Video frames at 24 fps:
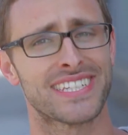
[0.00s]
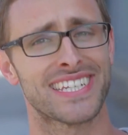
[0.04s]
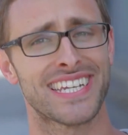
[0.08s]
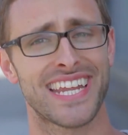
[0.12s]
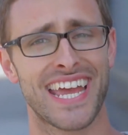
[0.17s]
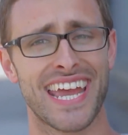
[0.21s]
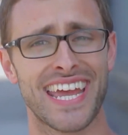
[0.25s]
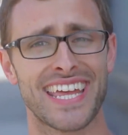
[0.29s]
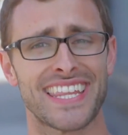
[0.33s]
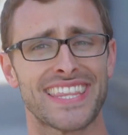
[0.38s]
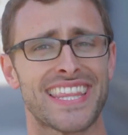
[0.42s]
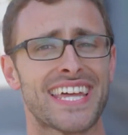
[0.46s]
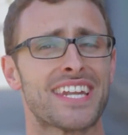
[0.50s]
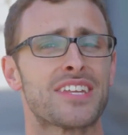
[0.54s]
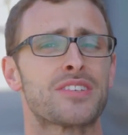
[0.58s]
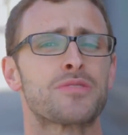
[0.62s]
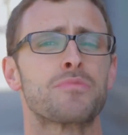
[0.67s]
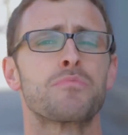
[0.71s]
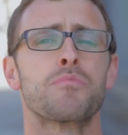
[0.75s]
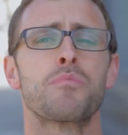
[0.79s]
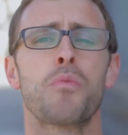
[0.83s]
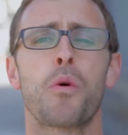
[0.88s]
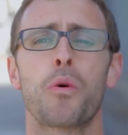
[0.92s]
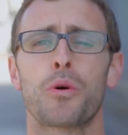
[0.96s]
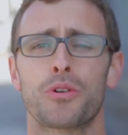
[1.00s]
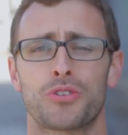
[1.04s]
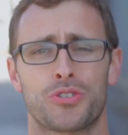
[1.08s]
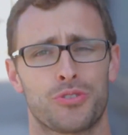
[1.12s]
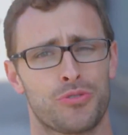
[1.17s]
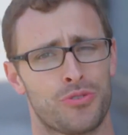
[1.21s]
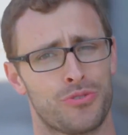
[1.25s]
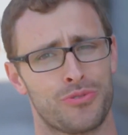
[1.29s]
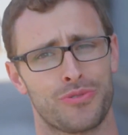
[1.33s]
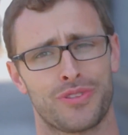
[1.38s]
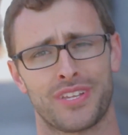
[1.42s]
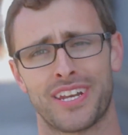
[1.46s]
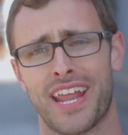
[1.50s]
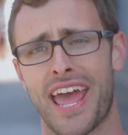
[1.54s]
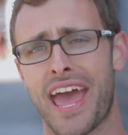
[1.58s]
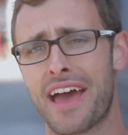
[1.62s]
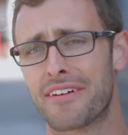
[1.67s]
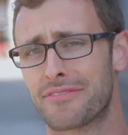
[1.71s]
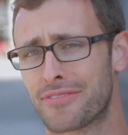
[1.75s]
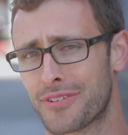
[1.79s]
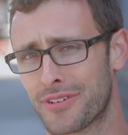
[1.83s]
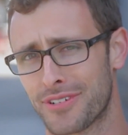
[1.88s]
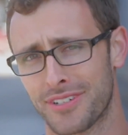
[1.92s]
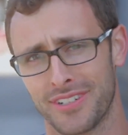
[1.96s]
and today that is more true than
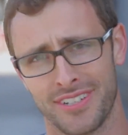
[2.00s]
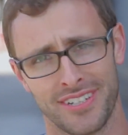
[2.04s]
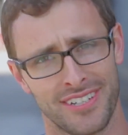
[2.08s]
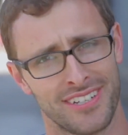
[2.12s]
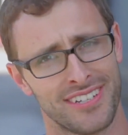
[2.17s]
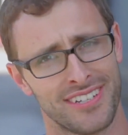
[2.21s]
ever.